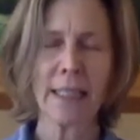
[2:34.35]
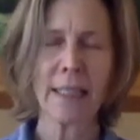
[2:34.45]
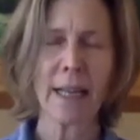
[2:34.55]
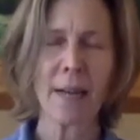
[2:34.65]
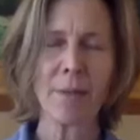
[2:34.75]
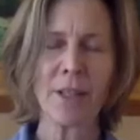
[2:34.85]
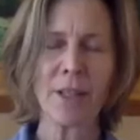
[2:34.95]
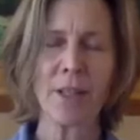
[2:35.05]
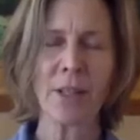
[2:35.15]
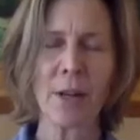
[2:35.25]
come into
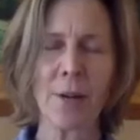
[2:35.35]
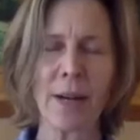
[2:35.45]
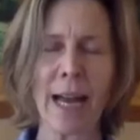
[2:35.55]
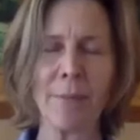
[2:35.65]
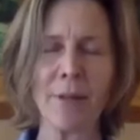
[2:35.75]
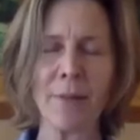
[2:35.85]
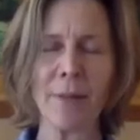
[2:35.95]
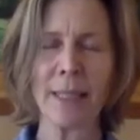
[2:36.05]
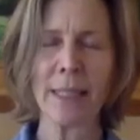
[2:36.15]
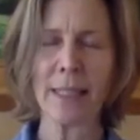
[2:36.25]
your lower
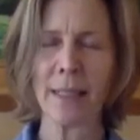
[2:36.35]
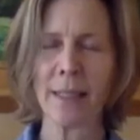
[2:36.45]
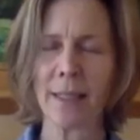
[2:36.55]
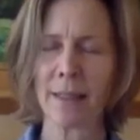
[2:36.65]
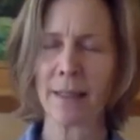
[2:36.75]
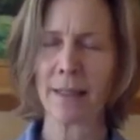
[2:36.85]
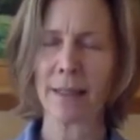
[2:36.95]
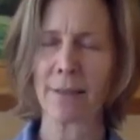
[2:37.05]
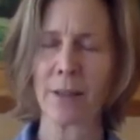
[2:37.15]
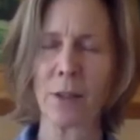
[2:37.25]
abdomen,
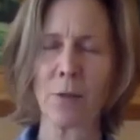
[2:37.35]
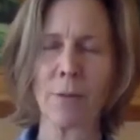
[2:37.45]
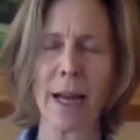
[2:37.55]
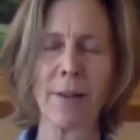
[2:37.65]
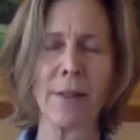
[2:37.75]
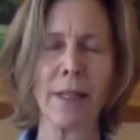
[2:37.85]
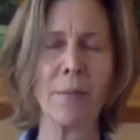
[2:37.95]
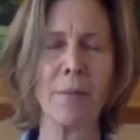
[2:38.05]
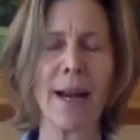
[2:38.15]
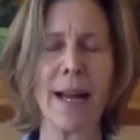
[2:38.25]
grounding
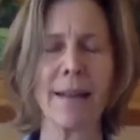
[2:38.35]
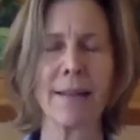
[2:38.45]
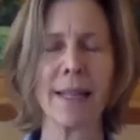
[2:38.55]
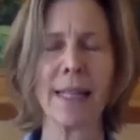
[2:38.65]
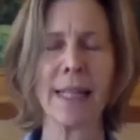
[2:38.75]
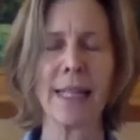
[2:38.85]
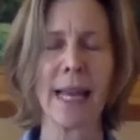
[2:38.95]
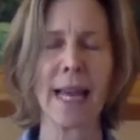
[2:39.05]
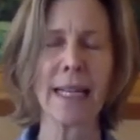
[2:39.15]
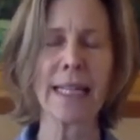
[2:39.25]
breath, and then
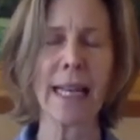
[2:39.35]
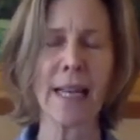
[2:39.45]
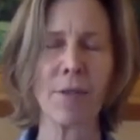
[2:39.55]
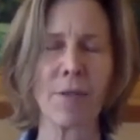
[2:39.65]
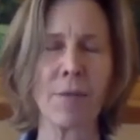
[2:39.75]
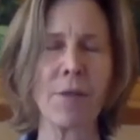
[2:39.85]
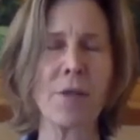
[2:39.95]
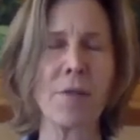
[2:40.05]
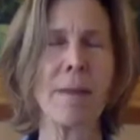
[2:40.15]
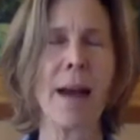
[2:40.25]
exhale through
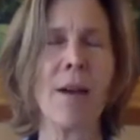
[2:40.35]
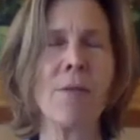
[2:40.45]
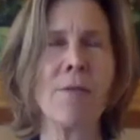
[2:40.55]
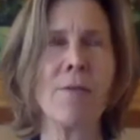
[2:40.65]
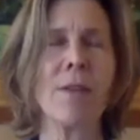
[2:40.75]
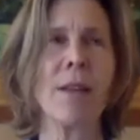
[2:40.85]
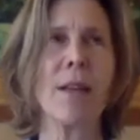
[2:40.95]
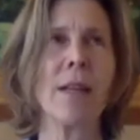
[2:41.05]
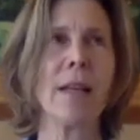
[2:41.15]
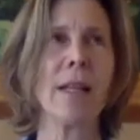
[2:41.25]
your mouth,
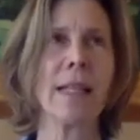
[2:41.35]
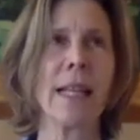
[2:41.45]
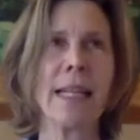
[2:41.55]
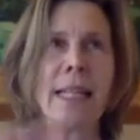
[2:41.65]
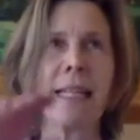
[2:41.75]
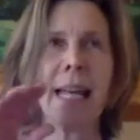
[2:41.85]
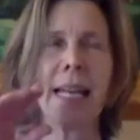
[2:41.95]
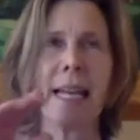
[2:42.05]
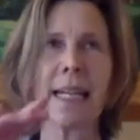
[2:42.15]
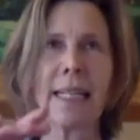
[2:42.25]
letting
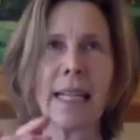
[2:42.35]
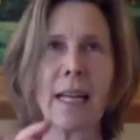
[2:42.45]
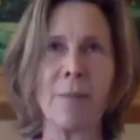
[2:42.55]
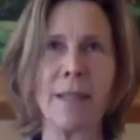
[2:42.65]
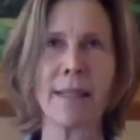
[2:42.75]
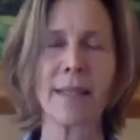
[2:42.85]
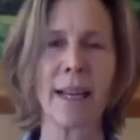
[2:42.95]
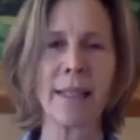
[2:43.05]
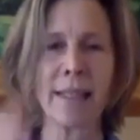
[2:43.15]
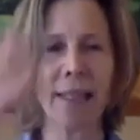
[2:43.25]
that exhale be
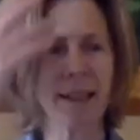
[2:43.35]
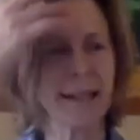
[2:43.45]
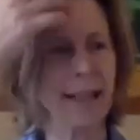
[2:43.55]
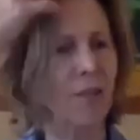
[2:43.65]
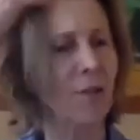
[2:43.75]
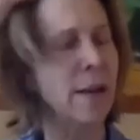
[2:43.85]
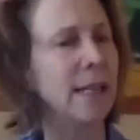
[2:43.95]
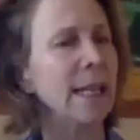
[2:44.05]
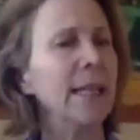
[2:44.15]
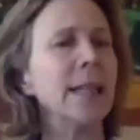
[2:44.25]
slightly
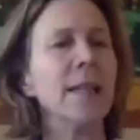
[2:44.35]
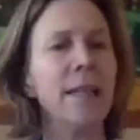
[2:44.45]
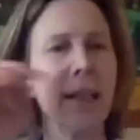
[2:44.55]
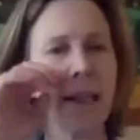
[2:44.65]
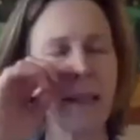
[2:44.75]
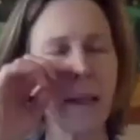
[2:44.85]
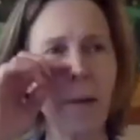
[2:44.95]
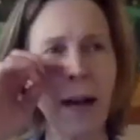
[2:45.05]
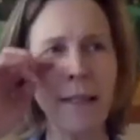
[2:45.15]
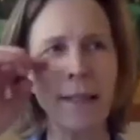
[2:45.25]
accentuated. Some
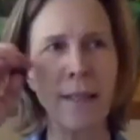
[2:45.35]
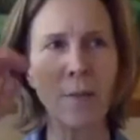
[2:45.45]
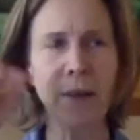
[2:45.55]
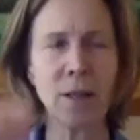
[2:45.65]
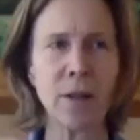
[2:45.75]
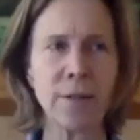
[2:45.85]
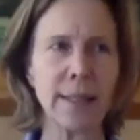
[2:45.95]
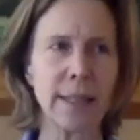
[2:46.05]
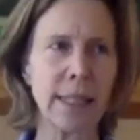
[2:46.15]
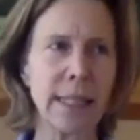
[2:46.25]
practices, we call
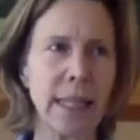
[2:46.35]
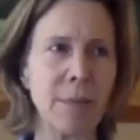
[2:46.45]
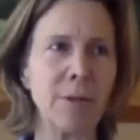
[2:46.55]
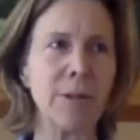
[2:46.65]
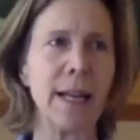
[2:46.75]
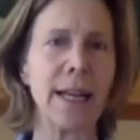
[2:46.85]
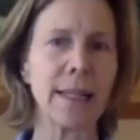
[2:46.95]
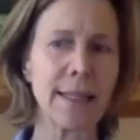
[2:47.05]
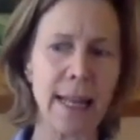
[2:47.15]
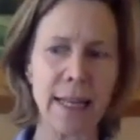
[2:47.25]
this the double
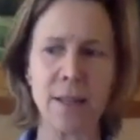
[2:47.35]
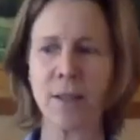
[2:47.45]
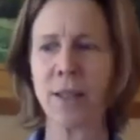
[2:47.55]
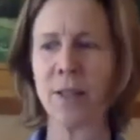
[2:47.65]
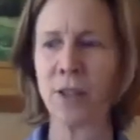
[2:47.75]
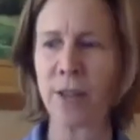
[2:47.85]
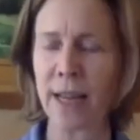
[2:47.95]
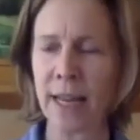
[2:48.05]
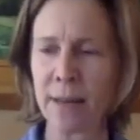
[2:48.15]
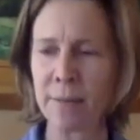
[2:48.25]
exhale because you're
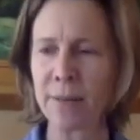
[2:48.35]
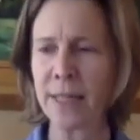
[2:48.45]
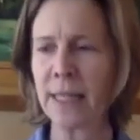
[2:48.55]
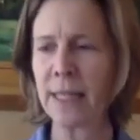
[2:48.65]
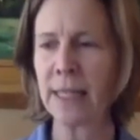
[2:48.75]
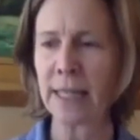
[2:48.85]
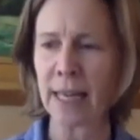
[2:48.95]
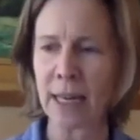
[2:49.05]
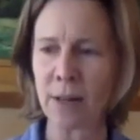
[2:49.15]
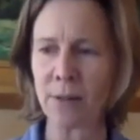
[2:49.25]
emptying
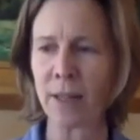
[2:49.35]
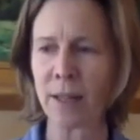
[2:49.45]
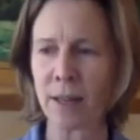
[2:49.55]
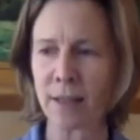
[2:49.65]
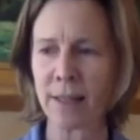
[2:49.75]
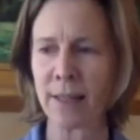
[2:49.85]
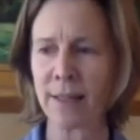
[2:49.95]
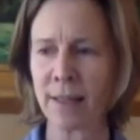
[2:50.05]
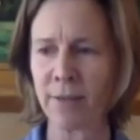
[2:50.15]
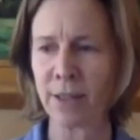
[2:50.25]
out the
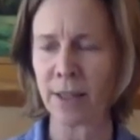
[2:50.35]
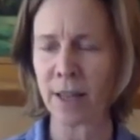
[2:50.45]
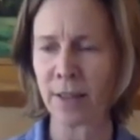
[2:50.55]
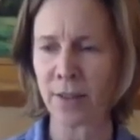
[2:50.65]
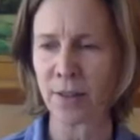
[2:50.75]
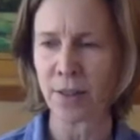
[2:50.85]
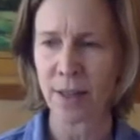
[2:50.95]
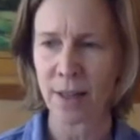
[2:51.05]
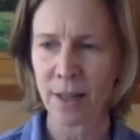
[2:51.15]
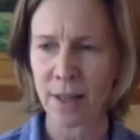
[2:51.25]
contents of your lungs.
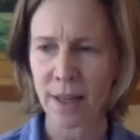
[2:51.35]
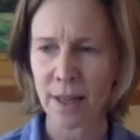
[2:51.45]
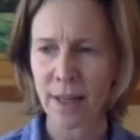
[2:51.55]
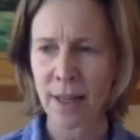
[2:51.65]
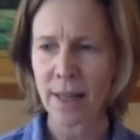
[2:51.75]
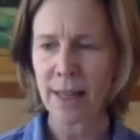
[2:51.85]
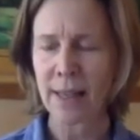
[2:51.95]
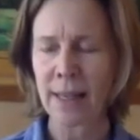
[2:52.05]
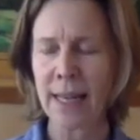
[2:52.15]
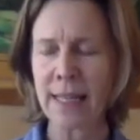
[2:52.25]

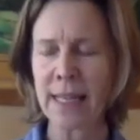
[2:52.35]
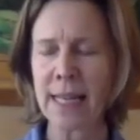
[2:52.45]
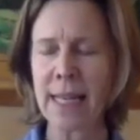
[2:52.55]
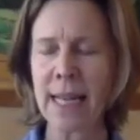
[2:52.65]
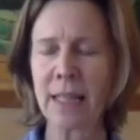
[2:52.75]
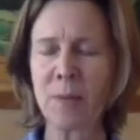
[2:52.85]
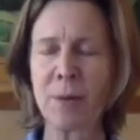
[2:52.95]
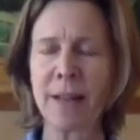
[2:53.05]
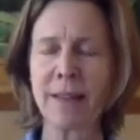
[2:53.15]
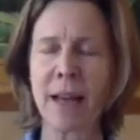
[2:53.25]
Let the next
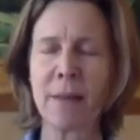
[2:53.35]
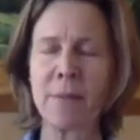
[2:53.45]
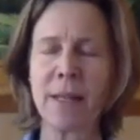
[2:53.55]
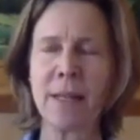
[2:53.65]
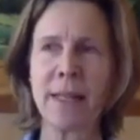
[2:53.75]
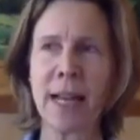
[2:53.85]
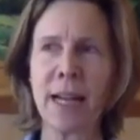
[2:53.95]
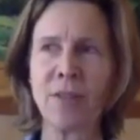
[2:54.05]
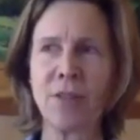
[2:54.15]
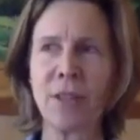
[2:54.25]
breath come in
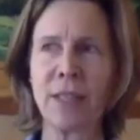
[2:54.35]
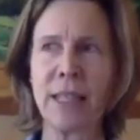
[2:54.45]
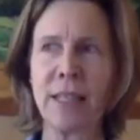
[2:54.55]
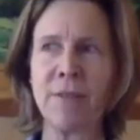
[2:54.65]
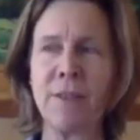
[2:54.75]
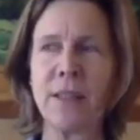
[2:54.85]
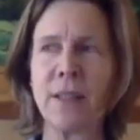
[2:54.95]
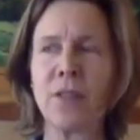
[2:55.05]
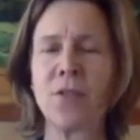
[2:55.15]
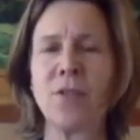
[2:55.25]
naturally. Feel
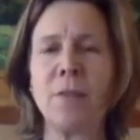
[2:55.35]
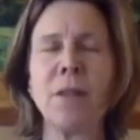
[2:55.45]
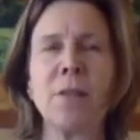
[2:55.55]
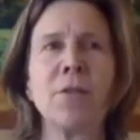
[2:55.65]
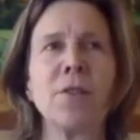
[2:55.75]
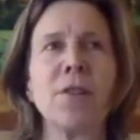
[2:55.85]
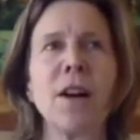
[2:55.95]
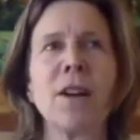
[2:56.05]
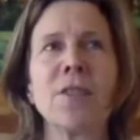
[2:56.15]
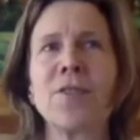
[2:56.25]
it streaming through your
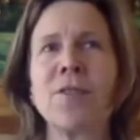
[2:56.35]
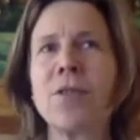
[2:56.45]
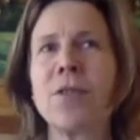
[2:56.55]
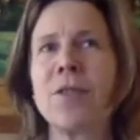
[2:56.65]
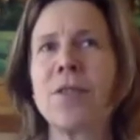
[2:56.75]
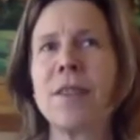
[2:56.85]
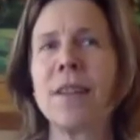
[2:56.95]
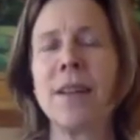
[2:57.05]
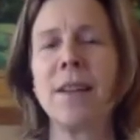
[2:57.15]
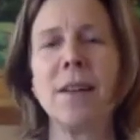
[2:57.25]
nostrils.
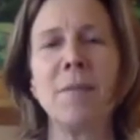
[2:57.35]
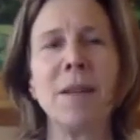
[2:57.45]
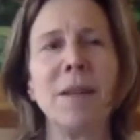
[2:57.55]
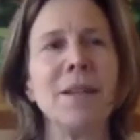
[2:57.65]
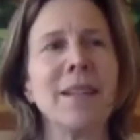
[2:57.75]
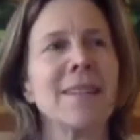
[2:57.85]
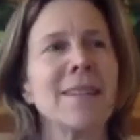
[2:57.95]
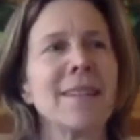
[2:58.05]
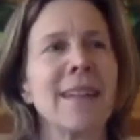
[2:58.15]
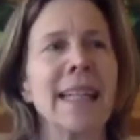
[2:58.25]
Maybe it's a
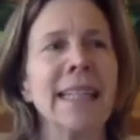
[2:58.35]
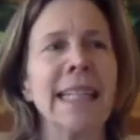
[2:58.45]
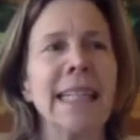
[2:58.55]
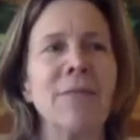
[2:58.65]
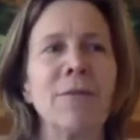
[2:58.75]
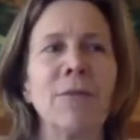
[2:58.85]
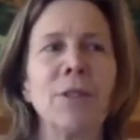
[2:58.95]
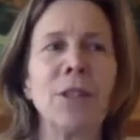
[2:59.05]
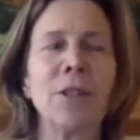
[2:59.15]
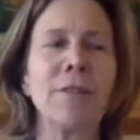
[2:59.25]
slightly
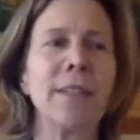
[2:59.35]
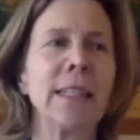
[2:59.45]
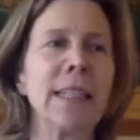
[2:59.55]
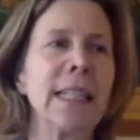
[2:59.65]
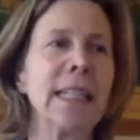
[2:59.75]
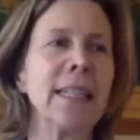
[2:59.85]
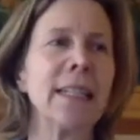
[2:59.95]
fuller filling.